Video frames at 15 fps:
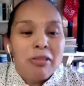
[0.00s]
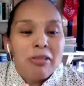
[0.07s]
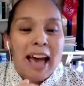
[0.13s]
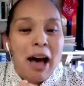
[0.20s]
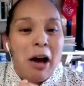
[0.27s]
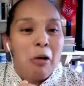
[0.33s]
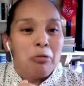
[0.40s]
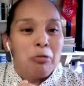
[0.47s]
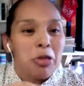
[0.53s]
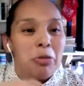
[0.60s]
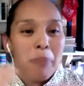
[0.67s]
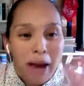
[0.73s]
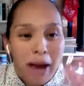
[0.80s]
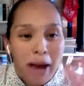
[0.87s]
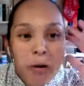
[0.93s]
down with
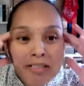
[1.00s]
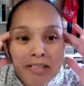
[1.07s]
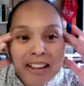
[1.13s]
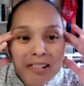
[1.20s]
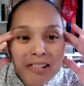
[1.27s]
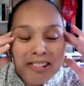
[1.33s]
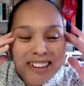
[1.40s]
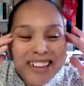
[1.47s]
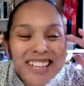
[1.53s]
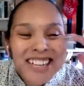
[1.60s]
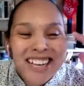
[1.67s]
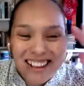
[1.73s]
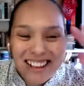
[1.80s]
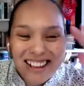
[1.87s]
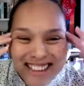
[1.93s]
my one little
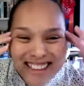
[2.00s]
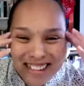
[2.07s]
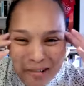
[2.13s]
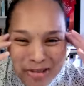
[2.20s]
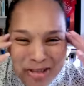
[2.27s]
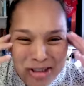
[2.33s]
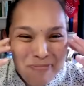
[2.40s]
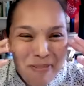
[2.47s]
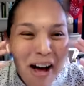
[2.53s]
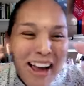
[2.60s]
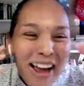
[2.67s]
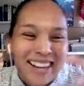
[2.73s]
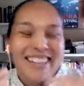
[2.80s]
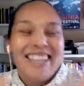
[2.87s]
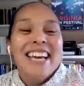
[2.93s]
theologian
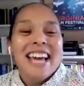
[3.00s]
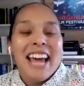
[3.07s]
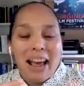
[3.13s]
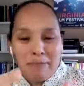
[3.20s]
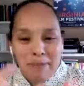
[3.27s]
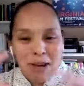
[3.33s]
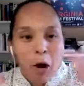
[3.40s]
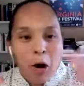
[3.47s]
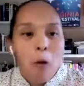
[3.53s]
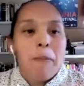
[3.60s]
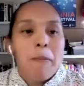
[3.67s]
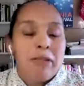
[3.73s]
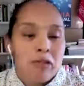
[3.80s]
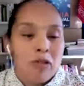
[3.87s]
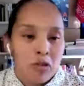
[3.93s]
mind, and be
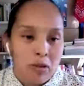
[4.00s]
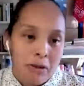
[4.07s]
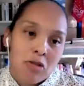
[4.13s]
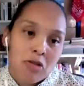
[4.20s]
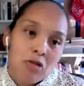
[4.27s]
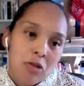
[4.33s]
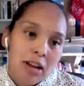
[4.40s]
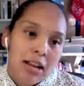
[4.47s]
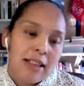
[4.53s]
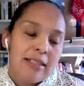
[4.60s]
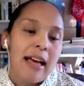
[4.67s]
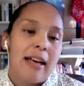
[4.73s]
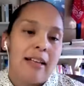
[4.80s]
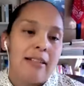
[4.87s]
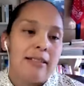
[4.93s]
open to the mystery
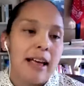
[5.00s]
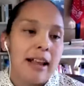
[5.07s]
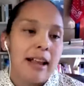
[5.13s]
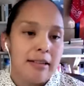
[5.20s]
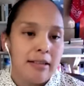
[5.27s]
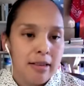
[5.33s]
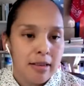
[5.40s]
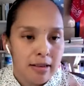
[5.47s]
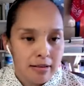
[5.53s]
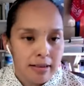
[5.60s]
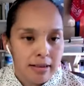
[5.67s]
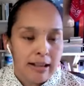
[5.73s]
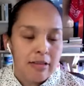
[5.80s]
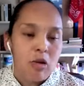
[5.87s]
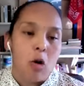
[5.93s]
that
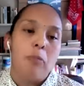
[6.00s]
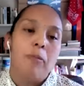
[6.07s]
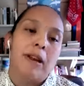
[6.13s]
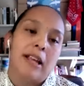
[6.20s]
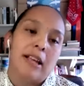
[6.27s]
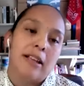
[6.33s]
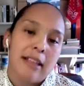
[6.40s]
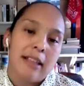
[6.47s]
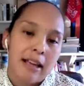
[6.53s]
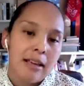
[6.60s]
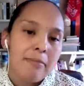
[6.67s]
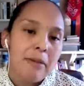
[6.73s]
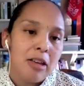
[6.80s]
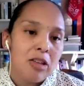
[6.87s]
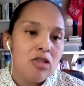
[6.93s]
is opening in that
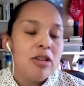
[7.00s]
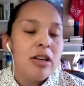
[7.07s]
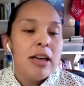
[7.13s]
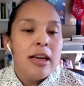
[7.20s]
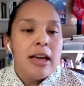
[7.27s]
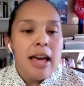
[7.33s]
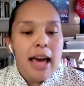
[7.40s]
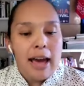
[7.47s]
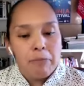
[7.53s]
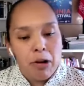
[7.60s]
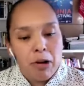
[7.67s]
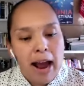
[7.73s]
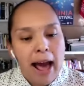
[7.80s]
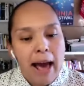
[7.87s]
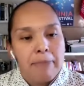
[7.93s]
image, and
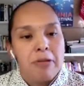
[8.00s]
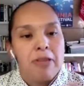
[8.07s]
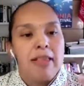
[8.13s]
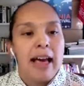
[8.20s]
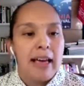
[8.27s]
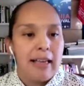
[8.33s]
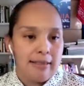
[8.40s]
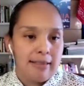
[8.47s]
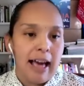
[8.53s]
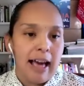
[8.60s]
perhaps that